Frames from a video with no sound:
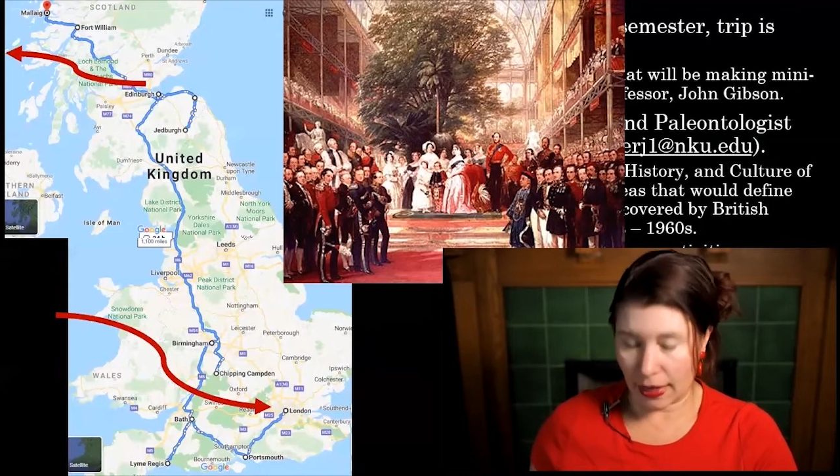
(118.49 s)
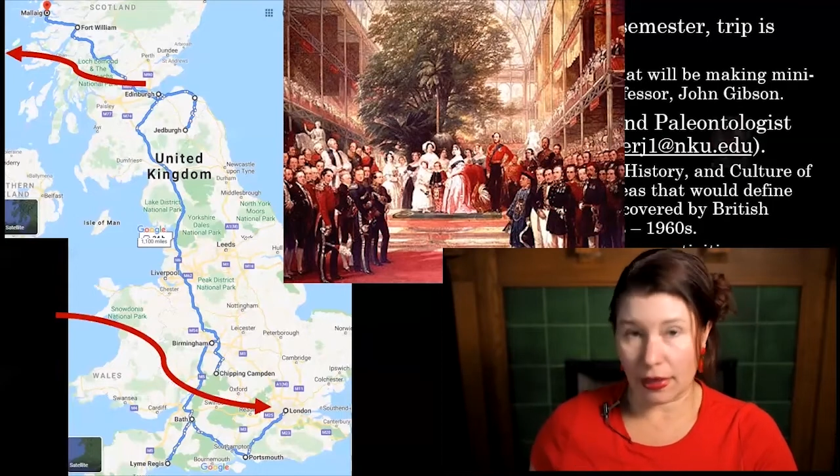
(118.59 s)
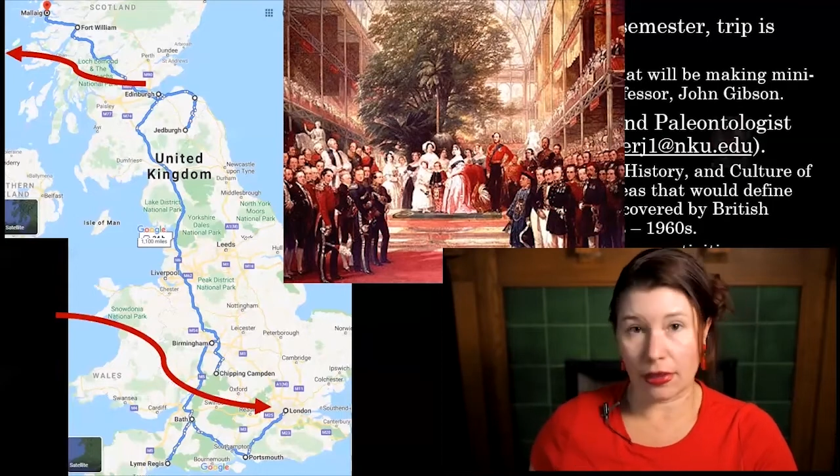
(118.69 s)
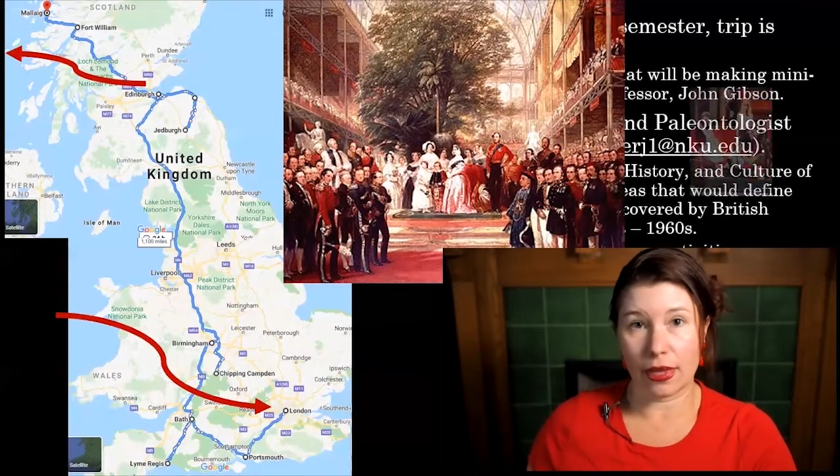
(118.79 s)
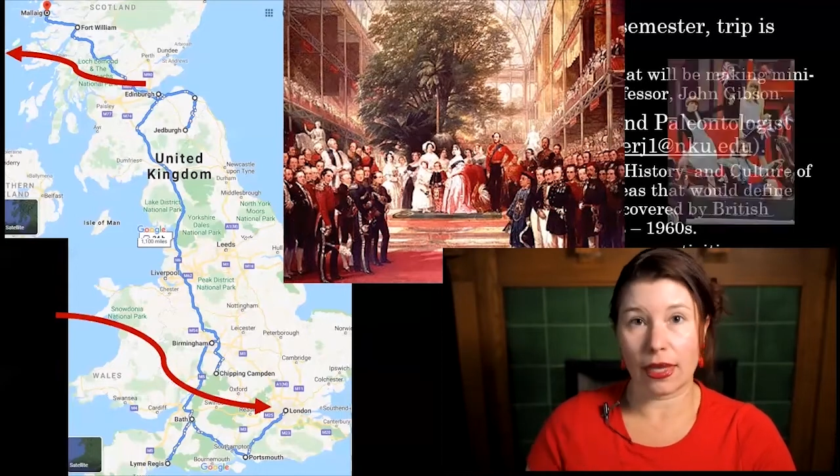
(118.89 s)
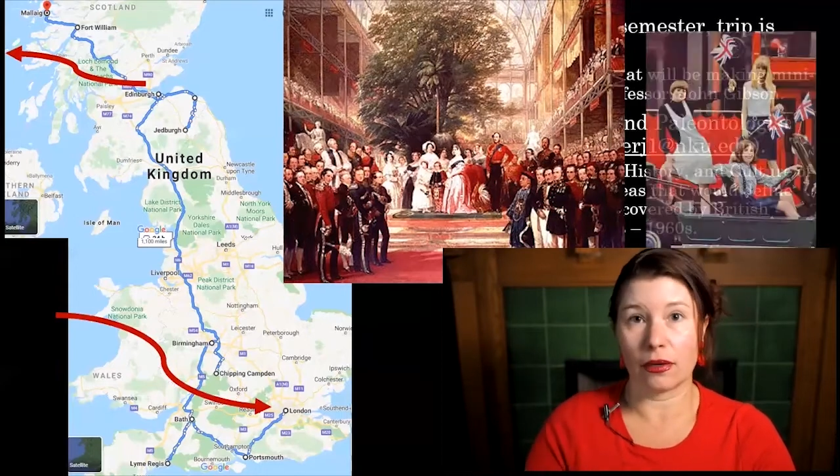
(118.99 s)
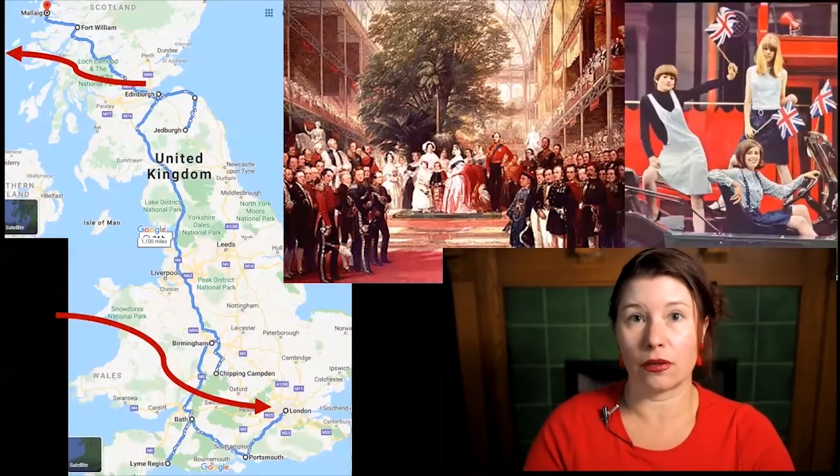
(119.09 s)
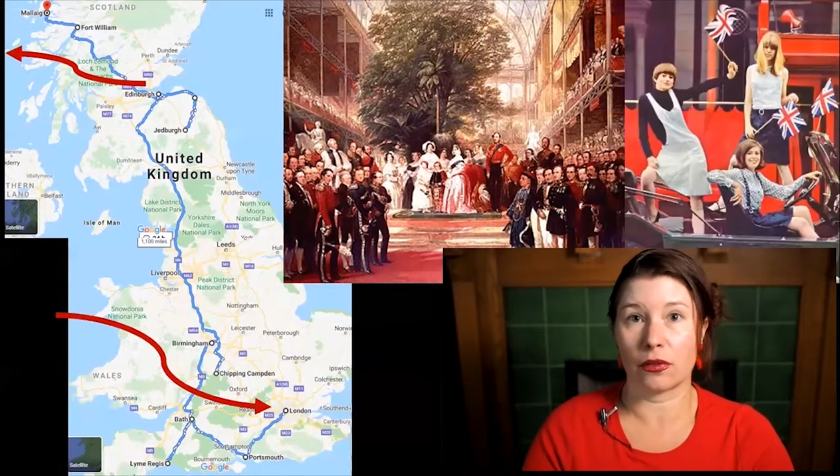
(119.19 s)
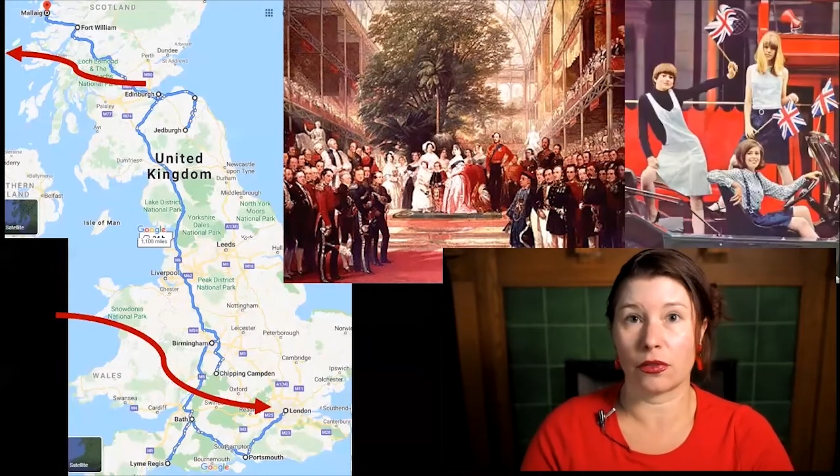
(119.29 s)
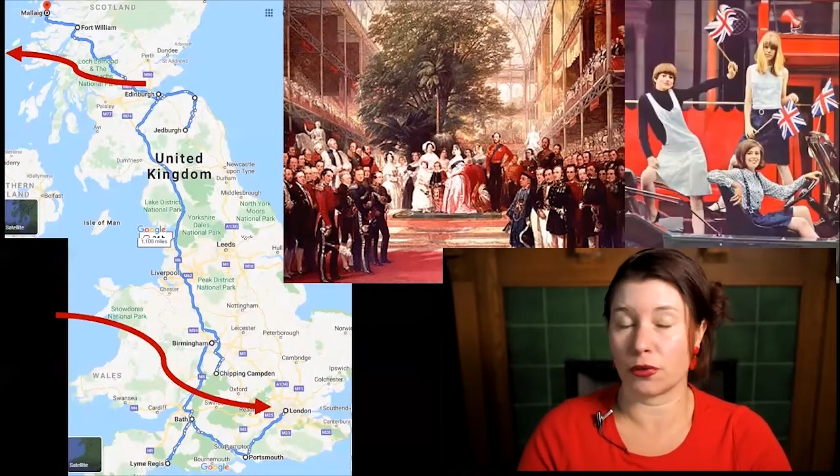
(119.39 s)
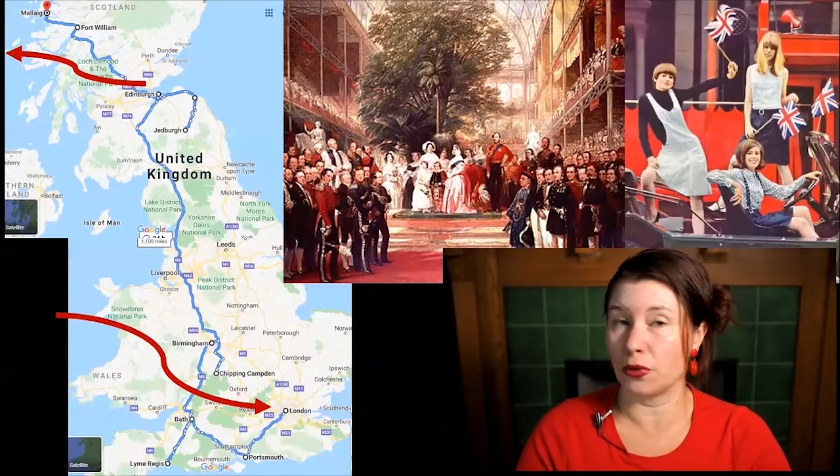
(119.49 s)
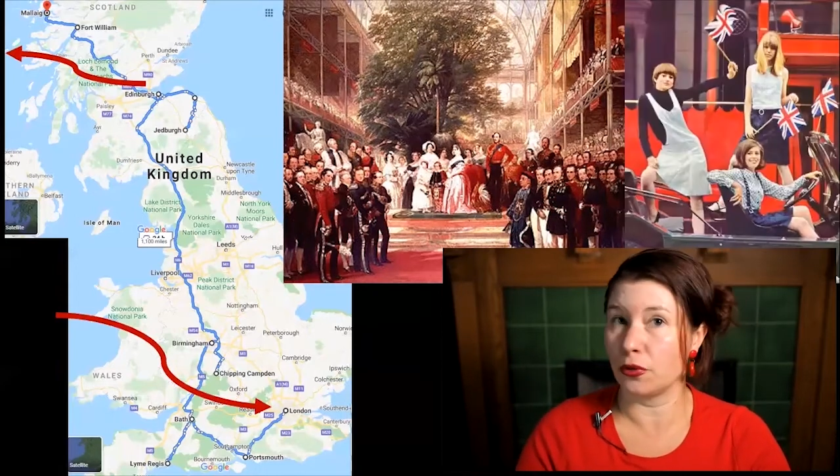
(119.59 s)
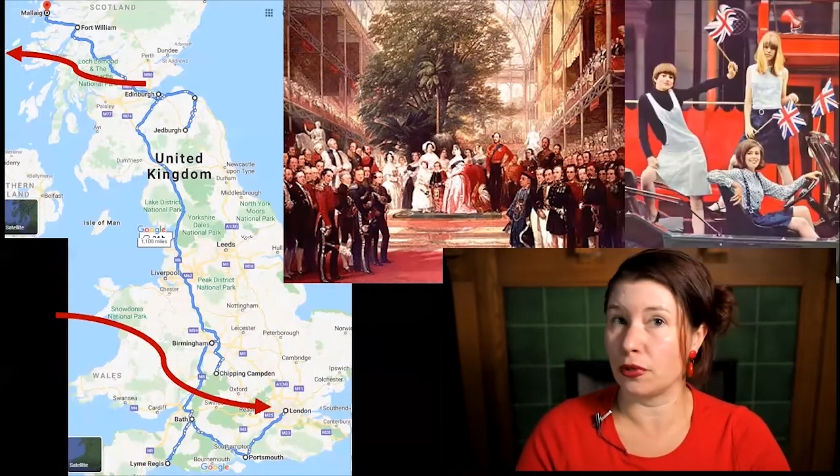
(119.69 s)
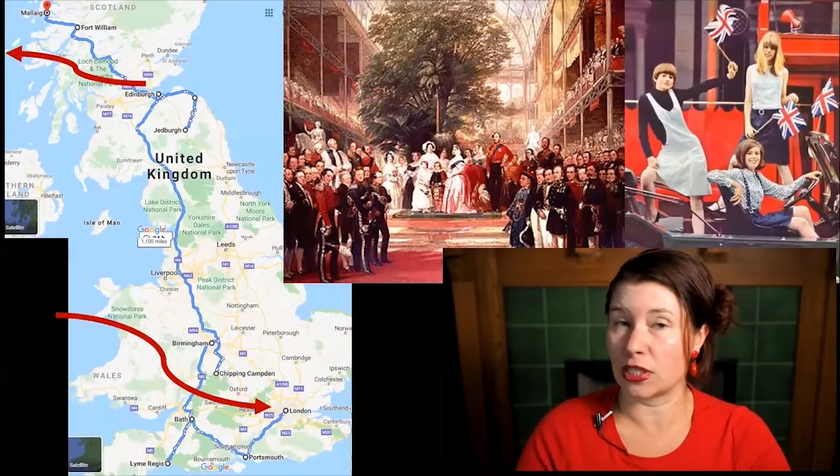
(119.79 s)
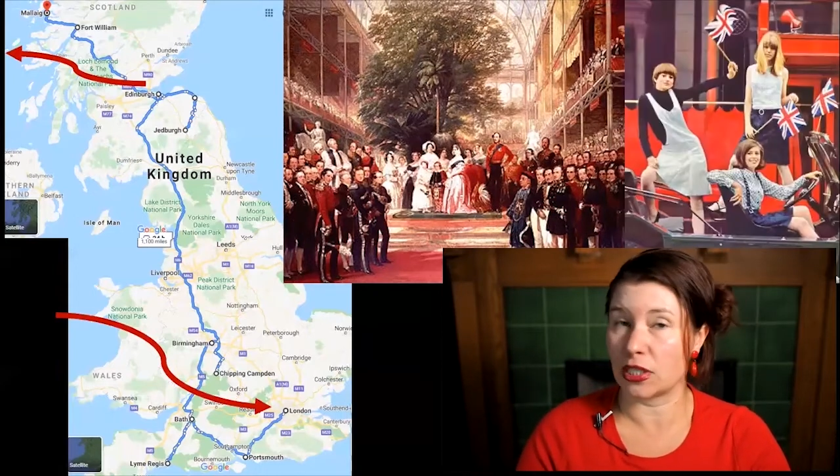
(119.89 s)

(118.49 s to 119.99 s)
And then through the